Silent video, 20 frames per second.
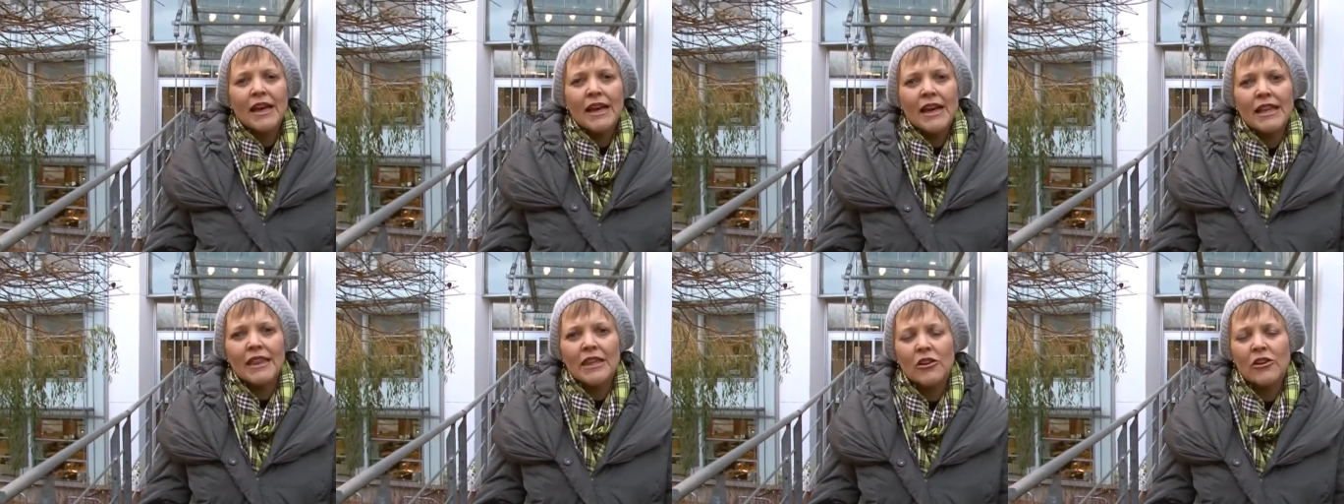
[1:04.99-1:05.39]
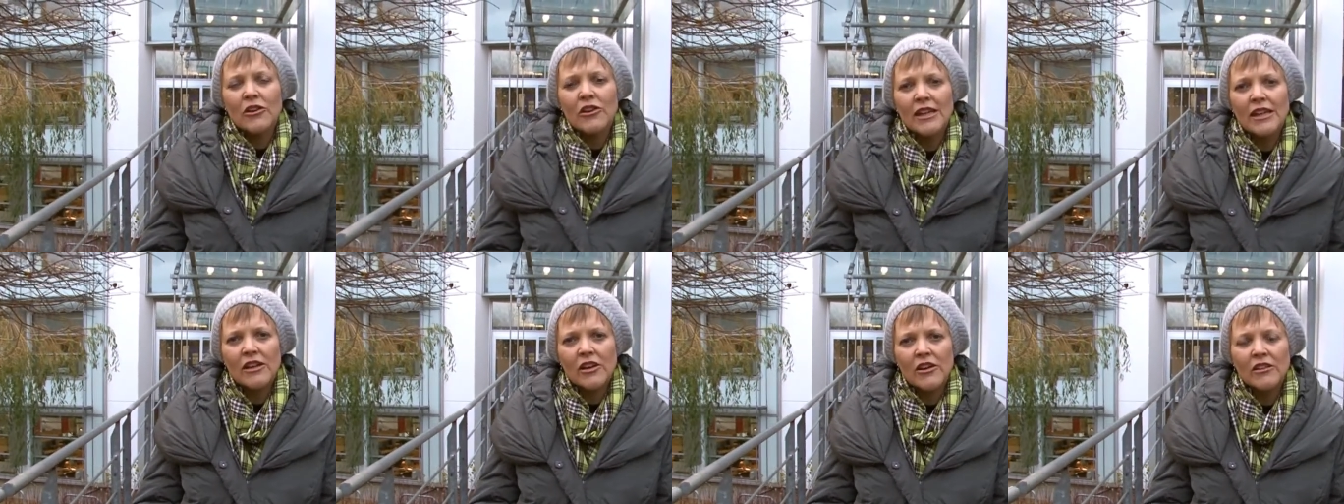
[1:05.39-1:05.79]
And the
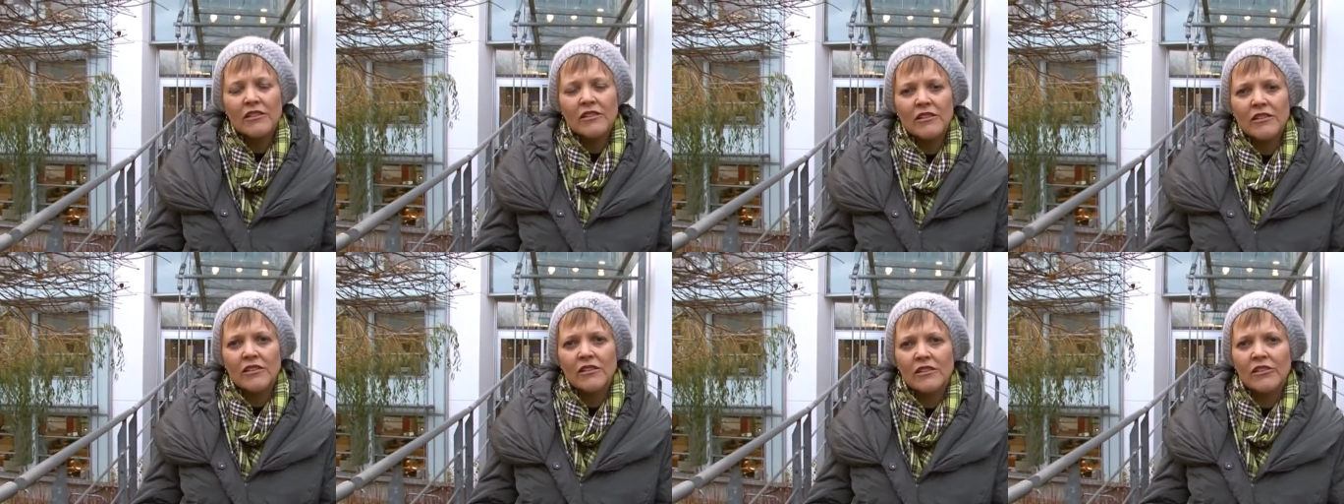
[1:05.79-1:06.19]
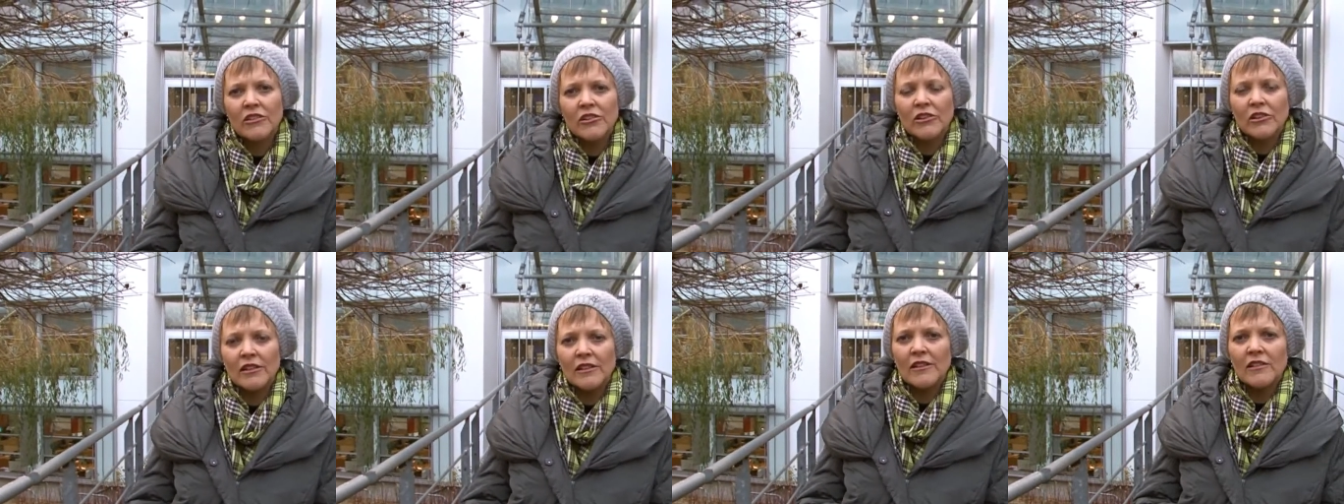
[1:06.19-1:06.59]
only cost to
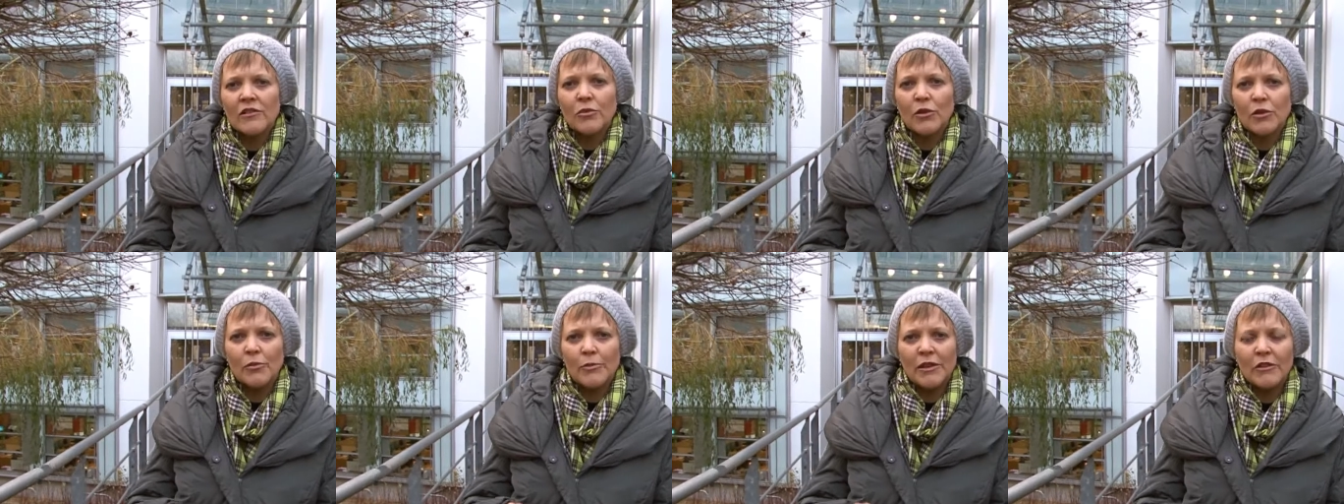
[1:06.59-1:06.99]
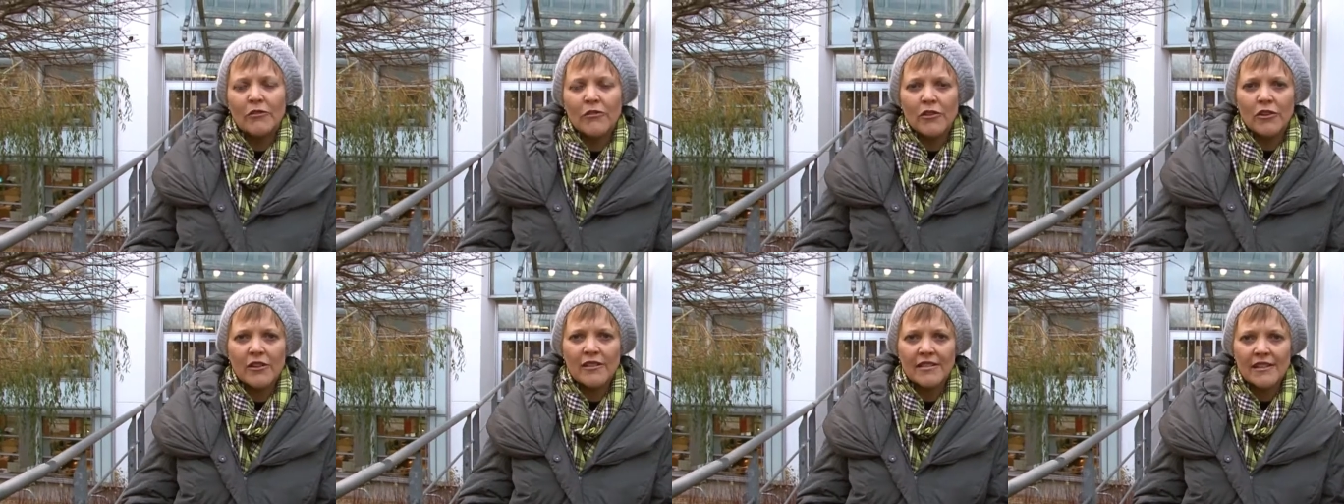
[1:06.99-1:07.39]
students will be
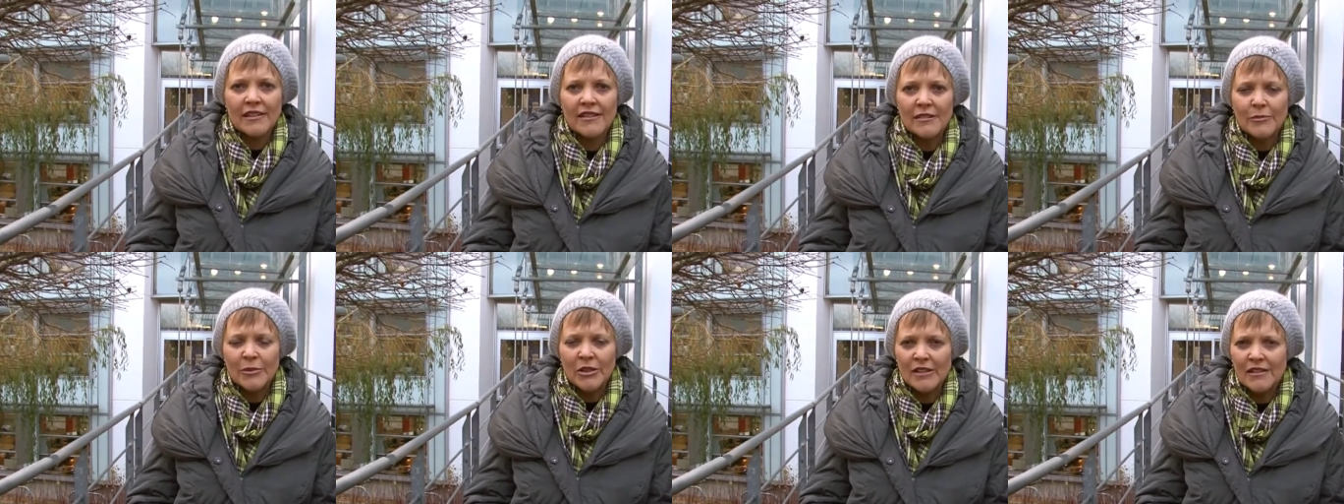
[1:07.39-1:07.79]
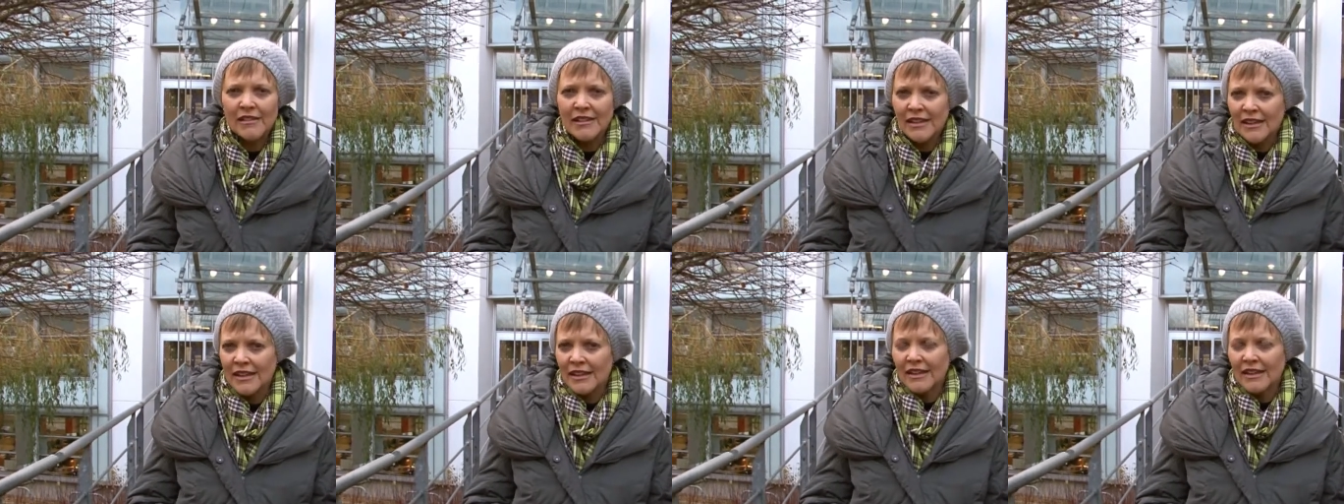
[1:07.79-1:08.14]
for assessment.